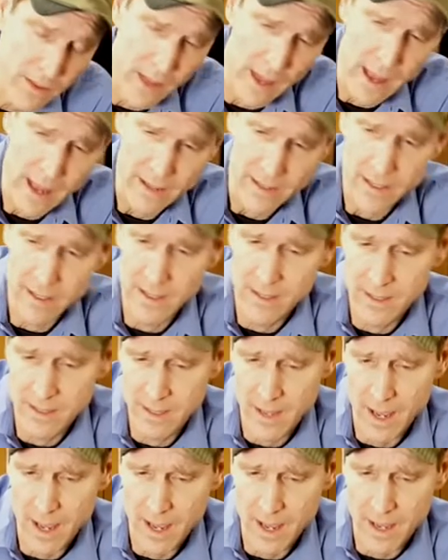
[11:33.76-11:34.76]
that,
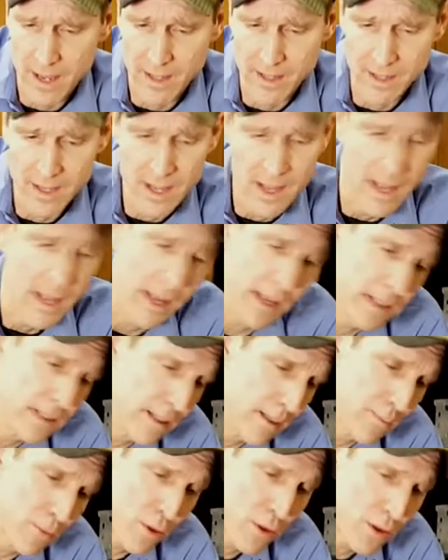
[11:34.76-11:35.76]
and
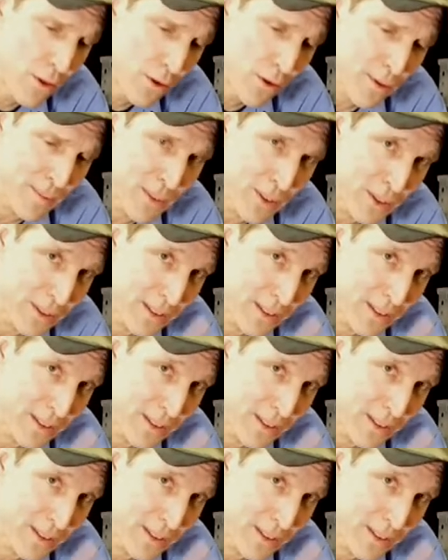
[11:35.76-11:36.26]
except for the thermal,